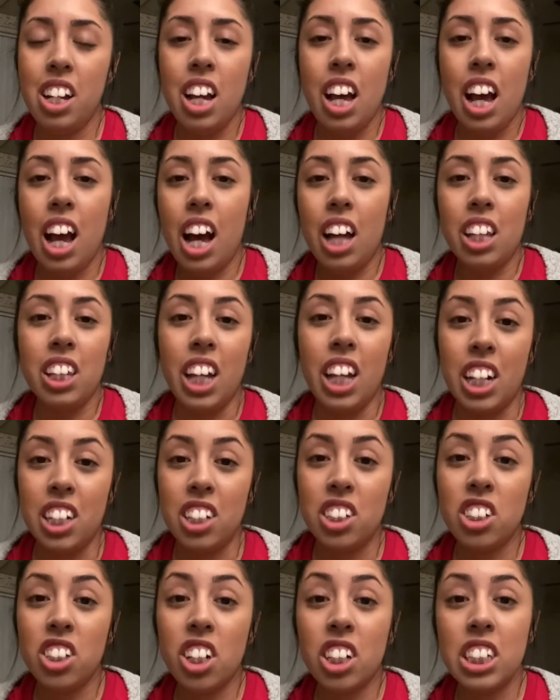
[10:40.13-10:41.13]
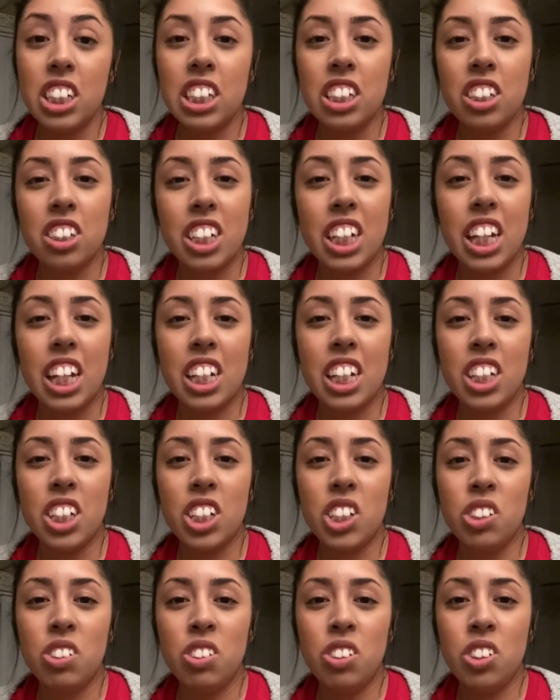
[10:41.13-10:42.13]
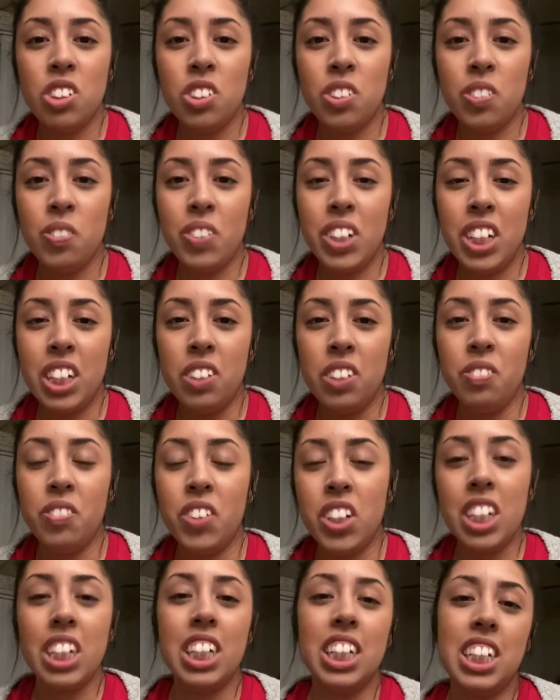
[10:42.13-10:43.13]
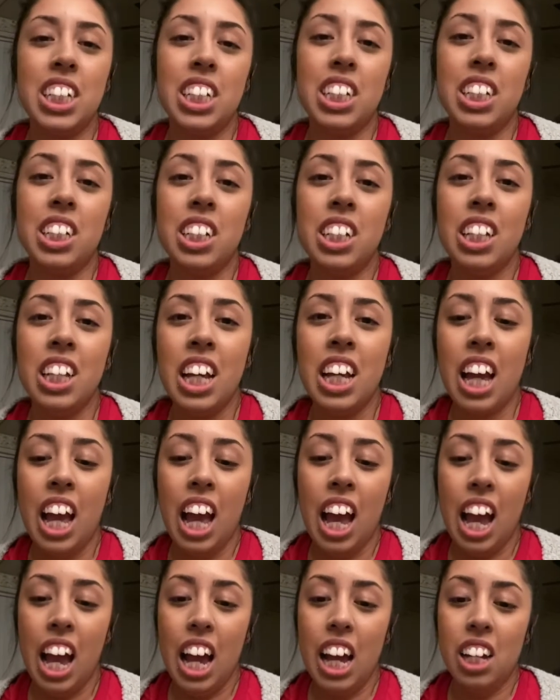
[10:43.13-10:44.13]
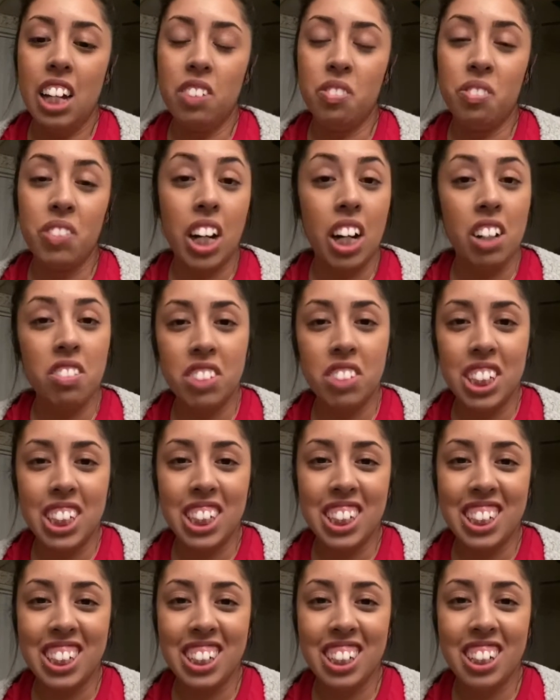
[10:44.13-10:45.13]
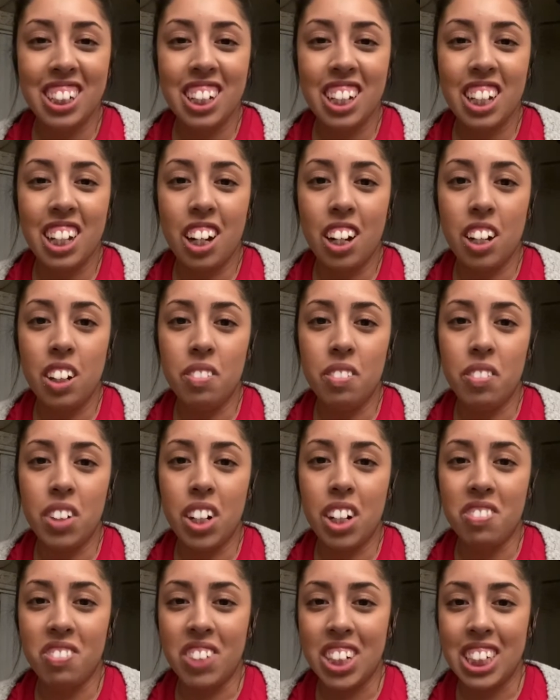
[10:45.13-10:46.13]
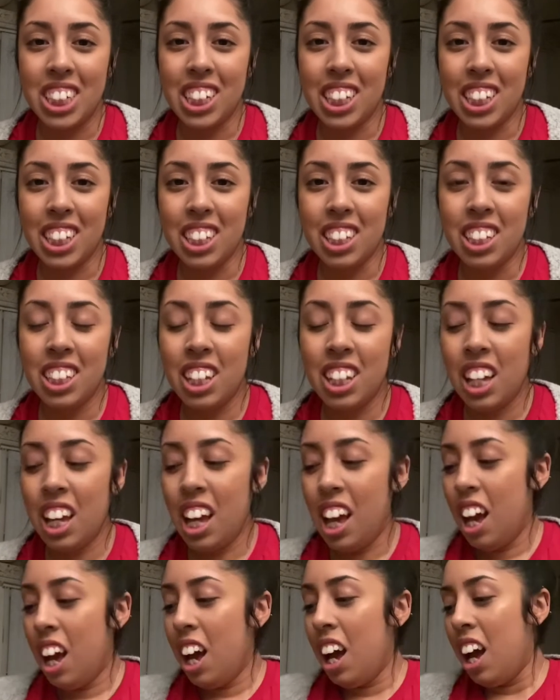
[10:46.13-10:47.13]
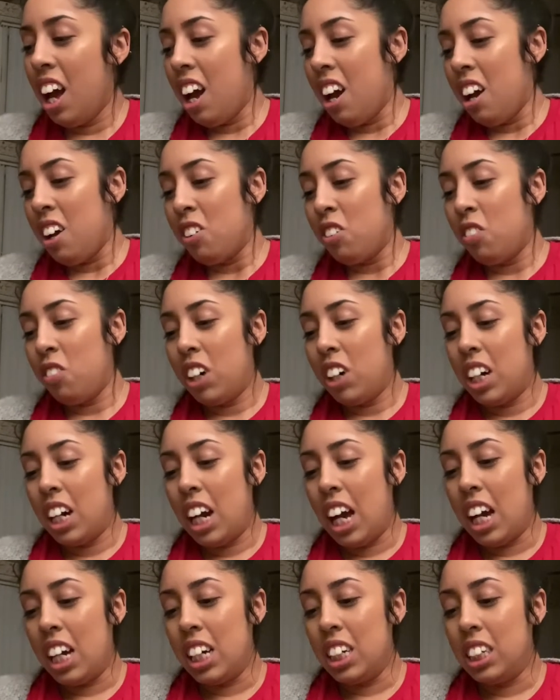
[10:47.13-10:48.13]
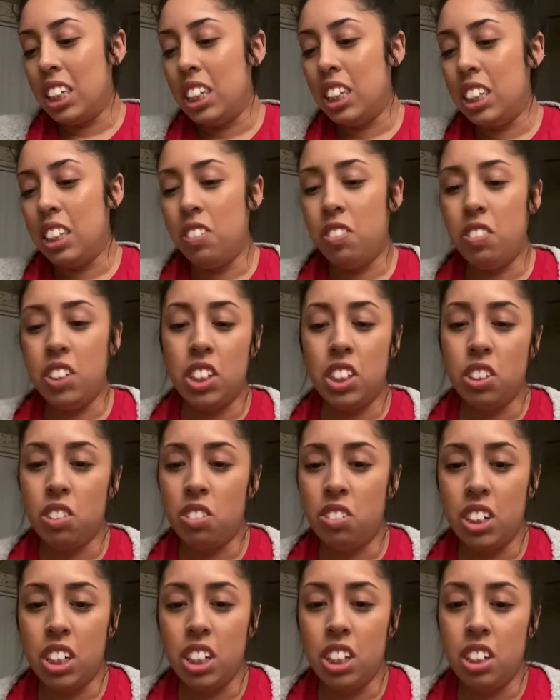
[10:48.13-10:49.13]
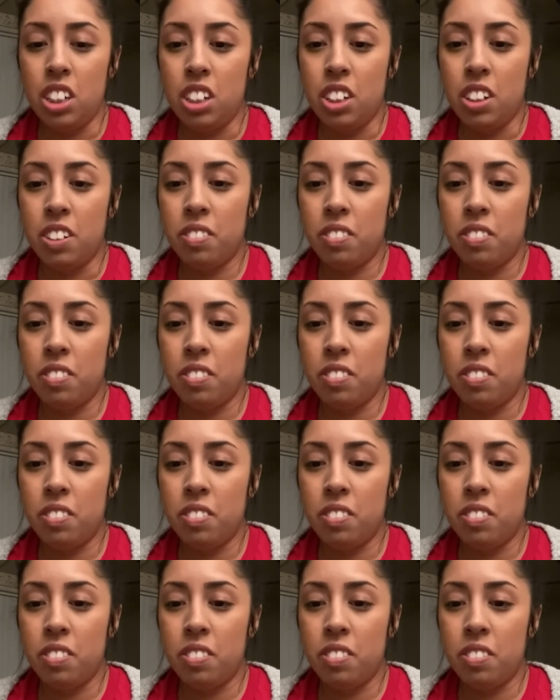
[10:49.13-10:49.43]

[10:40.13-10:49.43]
aligners are still getting used to being put in and popped in on my teeth. Whereas if it's already